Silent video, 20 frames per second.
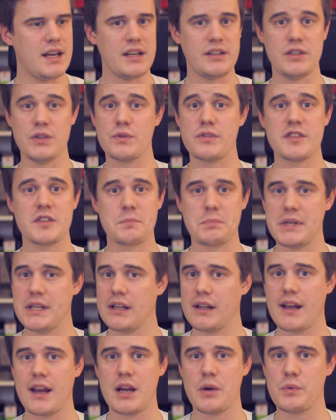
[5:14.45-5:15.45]
it uses
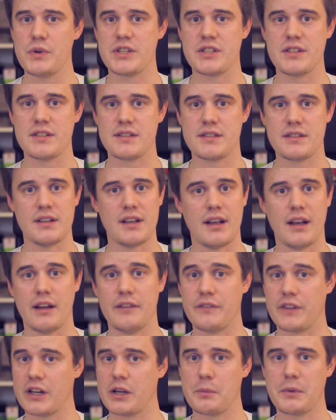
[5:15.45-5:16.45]
PLA, which is
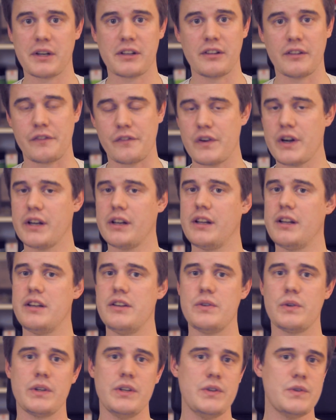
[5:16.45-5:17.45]
environmentally
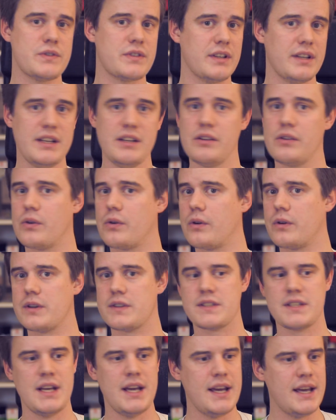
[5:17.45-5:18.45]
friendly, you can use it
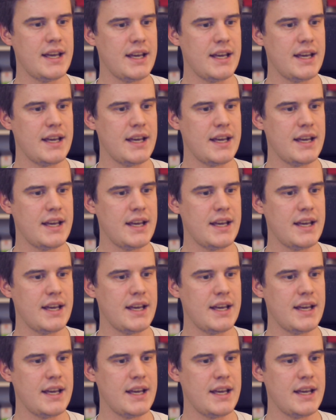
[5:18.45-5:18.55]
indoors.